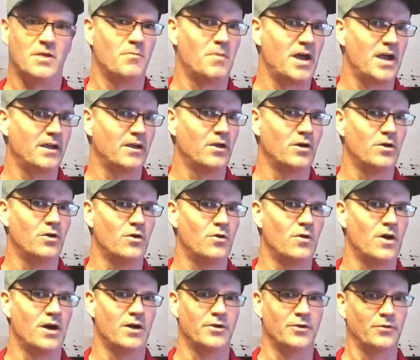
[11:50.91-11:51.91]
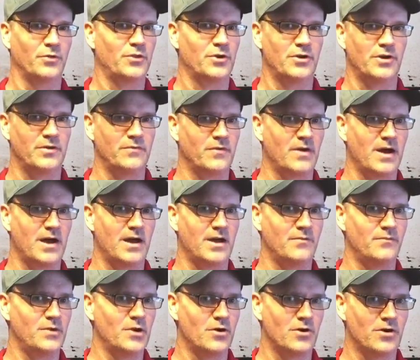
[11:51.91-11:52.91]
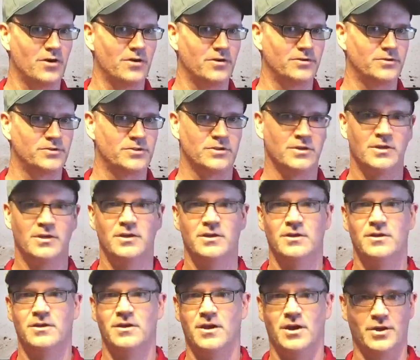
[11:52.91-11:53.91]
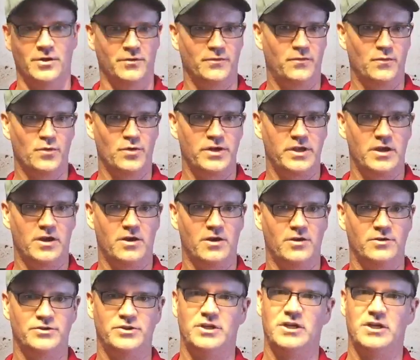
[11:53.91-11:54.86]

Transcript: it might go 135 yards, 140 yards.